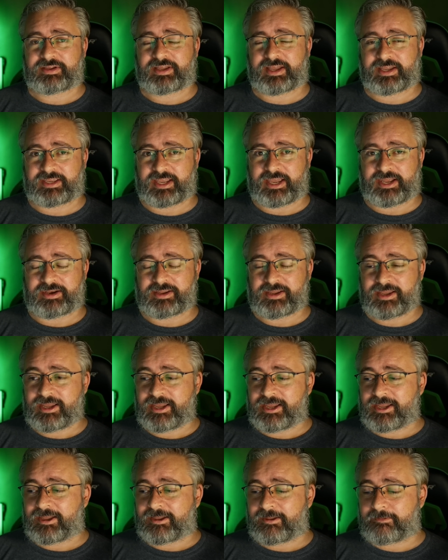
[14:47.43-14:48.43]
again.
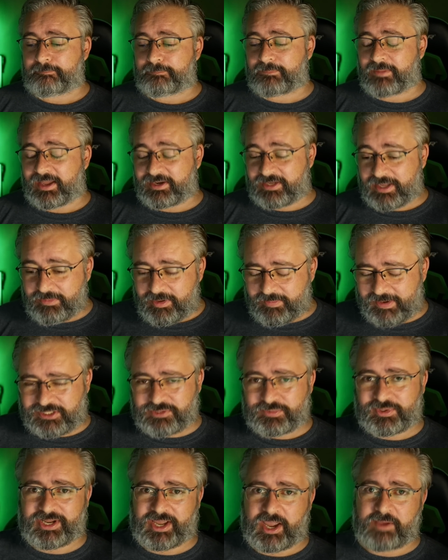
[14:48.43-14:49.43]
And coming back
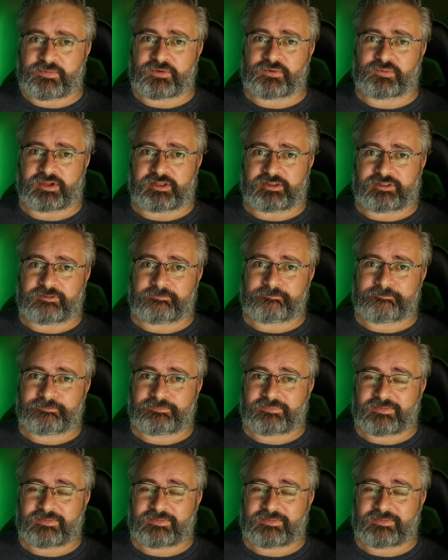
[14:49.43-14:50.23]
to what I opened with.